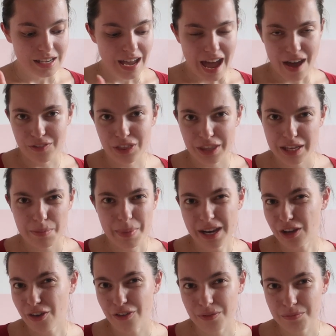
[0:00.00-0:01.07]
have a think about
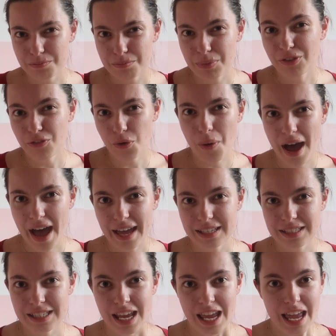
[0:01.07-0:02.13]
it
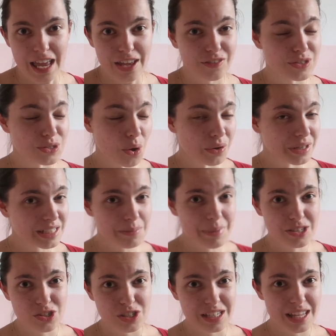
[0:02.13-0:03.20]
beforehand. If it's already
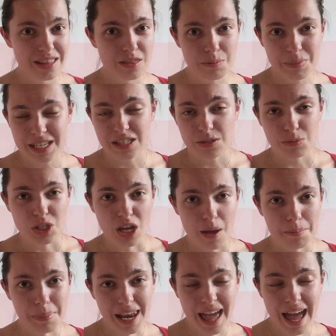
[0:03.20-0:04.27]
mentioned in the
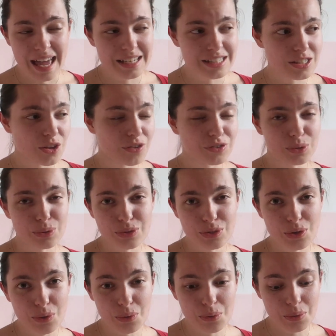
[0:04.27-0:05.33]
medium-term plans of your
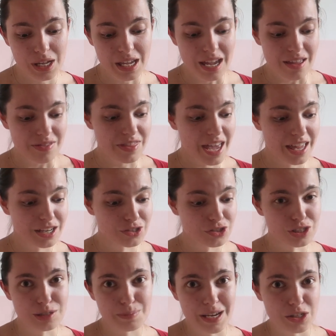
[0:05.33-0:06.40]
school, then
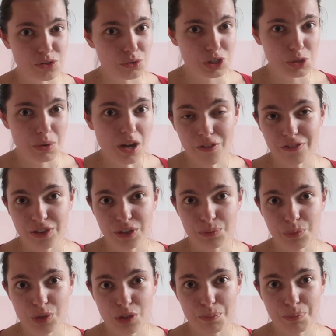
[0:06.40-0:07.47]
just make sure you are
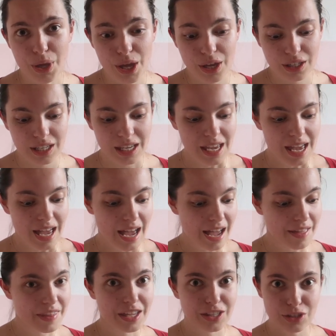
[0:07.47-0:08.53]
confident with the book
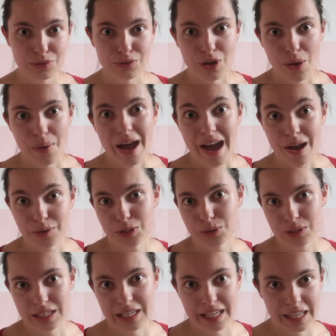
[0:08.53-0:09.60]
and that you know how
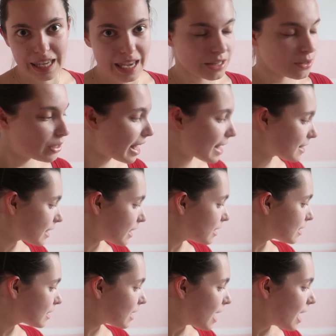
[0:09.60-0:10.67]
you could link it in your
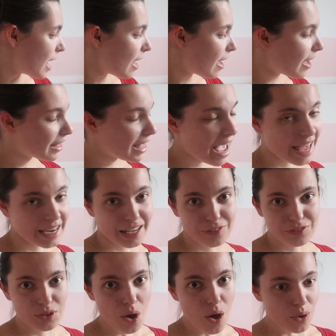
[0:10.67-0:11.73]
lessons. Again,
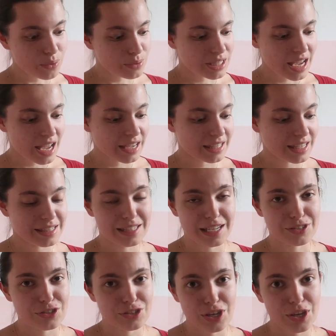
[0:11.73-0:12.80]
if you're older, Key
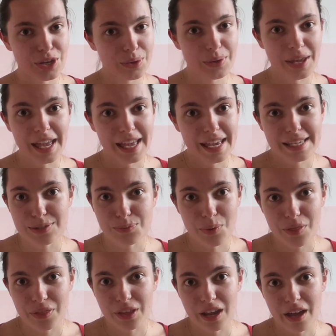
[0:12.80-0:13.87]
Stage 2, here's
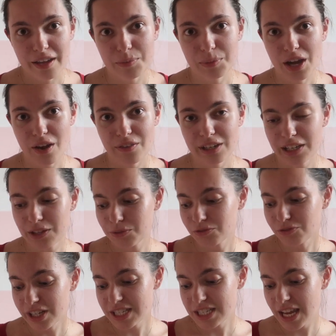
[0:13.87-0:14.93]
one that I'm currently
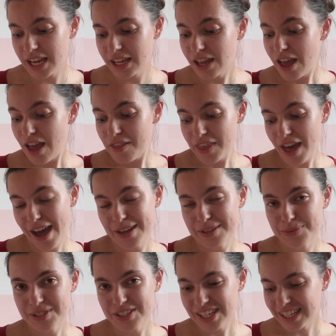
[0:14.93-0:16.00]
reading, The
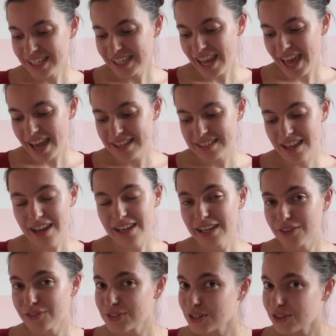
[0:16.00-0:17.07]
House with Chicken Legs. I
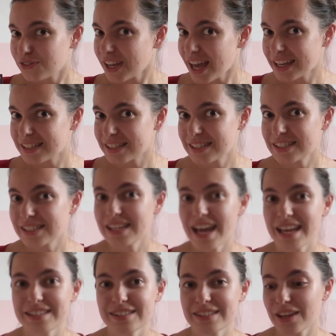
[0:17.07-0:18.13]
love Sophie Anderson
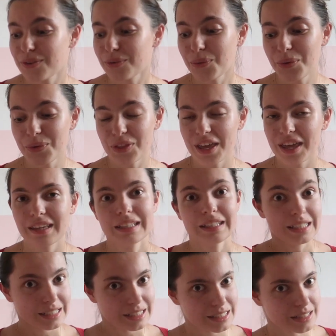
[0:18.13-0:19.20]
as an author,
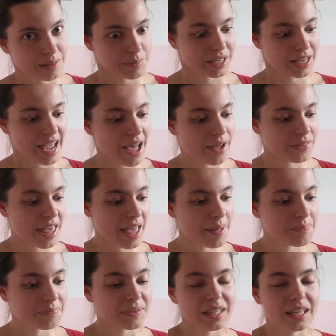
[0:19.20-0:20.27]
just putting it out there.